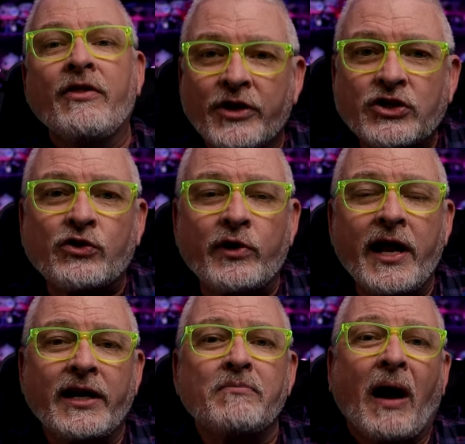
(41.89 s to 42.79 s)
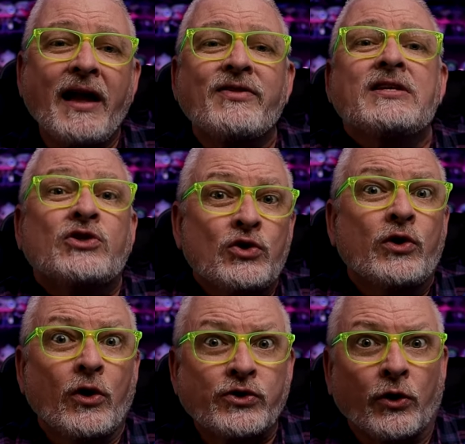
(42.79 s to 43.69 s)
that's created by these
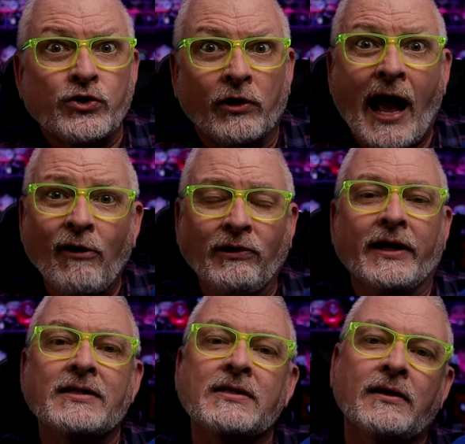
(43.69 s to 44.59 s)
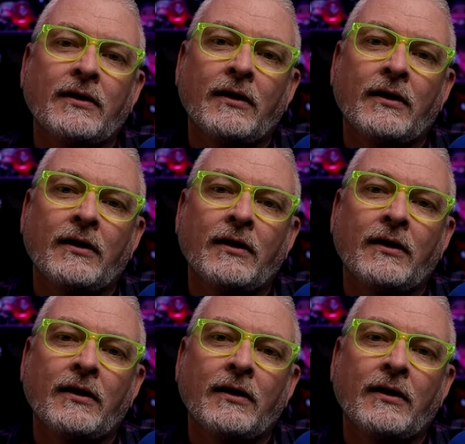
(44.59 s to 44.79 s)
pseudo-social outlets.